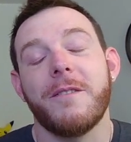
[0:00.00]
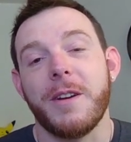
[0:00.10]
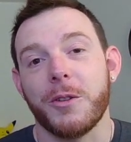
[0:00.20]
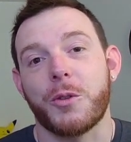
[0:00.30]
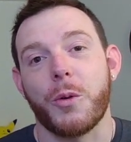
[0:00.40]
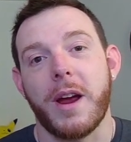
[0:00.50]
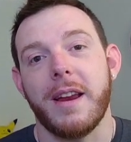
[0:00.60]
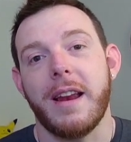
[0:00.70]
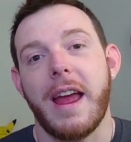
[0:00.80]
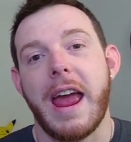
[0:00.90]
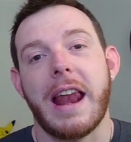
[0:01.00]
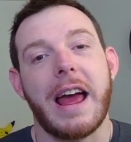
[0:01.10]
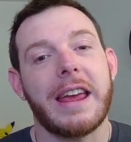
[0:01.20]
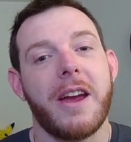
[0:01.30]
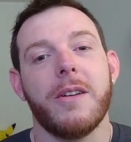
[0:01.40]
feels great, and I
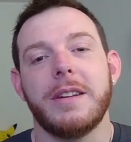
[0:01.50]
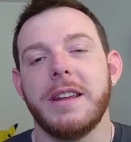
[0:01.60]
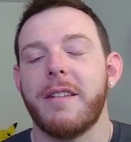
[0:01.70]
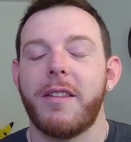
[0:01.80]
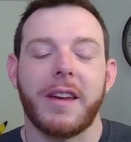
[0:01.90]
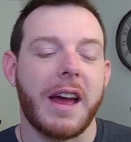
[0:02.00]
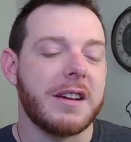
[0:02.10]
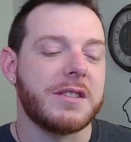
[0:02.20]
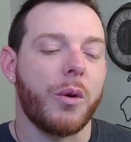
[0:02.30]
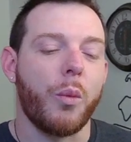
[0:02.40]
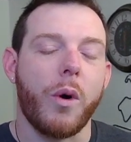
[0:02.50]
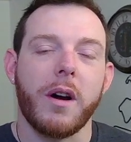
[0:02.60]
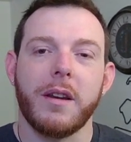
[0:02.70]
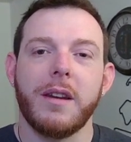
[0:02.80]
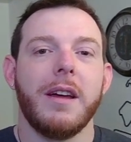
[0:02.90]
guarantee that the guys that
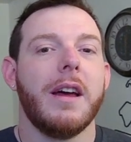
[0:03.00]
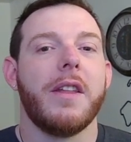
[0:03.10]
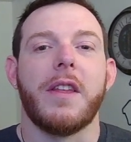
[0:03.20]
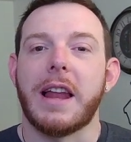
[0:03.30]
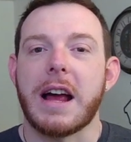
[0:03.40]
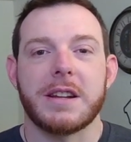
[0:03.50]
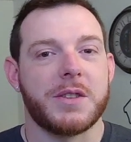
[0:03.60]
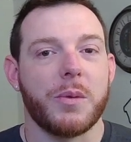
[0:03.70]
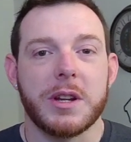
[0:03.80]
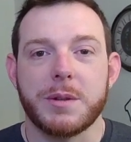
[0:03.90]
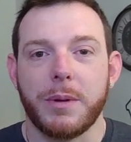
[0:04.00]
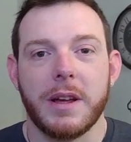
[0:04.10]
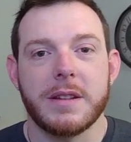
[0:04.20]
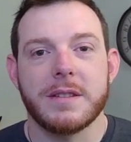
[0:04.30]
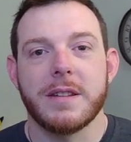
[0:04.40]
won the last 3
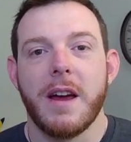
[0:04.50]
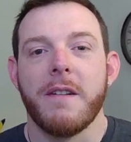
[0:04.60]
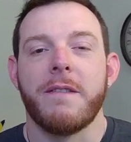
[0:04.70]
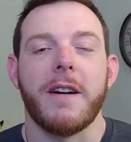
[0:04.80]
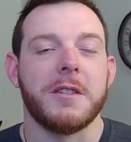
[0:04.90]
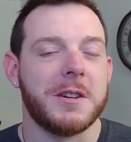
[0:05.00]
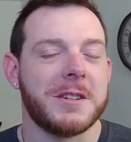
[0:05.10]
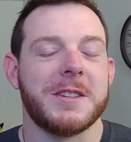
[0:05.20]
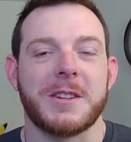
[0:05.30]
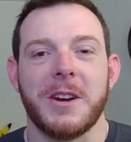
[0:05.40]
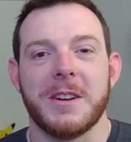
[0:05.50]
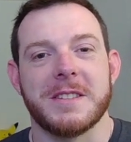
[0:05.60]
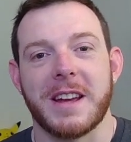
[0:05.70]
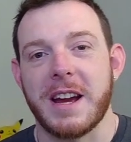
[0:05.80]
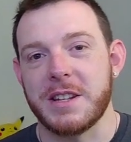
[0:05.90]
splits felt just as good as
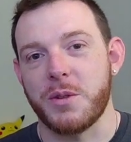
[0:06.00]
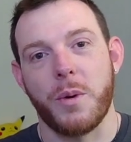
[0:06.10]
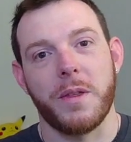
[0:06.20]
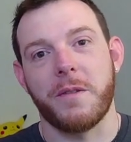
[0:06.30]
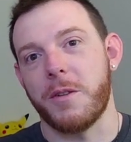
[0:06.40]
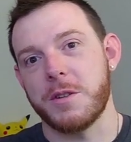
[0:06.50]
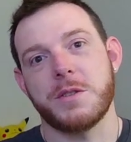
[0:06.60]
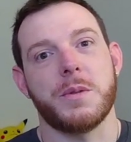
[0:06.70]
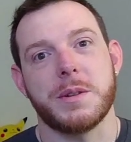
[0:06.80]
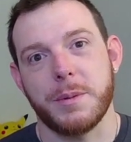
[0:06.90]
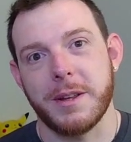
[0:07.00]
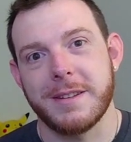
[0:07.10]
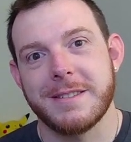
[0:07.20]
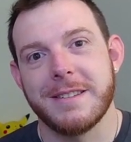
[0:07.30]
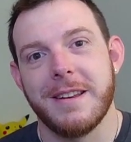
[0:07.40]
the guys that won the first 3
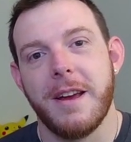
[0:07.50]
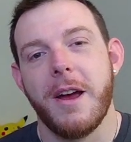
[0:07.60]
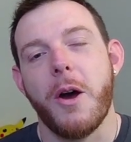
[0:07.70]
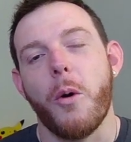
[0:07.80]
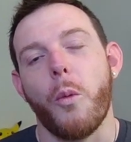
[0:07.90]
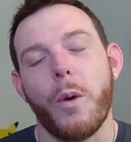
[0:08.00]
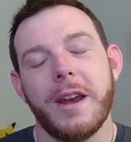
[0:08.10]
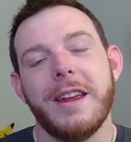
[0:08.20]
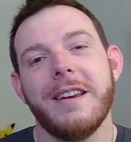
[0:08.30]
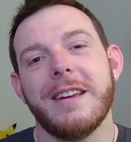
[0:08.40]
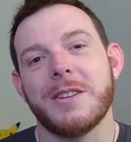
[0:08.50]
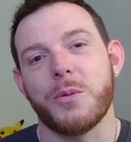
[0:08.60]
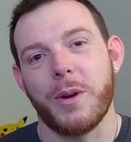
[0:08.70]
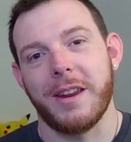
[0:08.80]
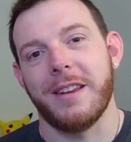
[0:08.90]
splits. Winning is
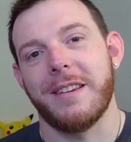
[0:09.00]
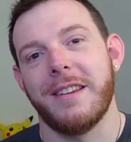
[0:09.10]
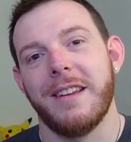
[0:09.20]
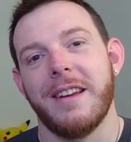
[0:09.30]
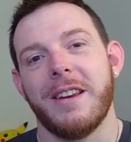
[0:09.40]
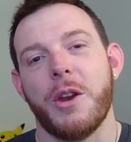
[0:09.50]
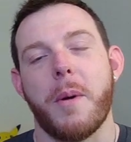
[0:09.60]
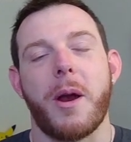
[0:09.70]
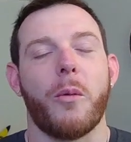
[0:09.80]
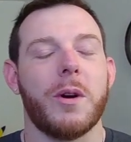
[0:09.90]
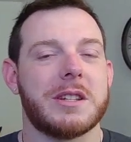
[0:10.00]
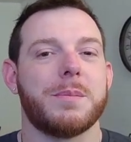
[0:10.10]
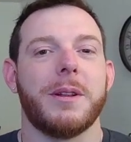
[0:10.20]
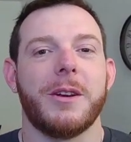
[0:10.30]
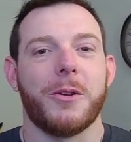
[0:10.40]
winning, no matter what
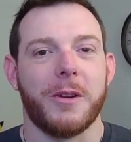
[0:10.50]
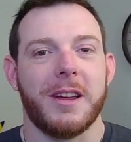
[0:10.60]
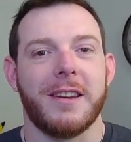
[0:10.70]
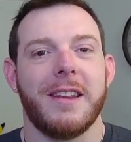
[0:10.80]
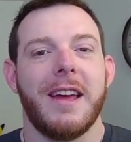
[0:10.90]
split you're in,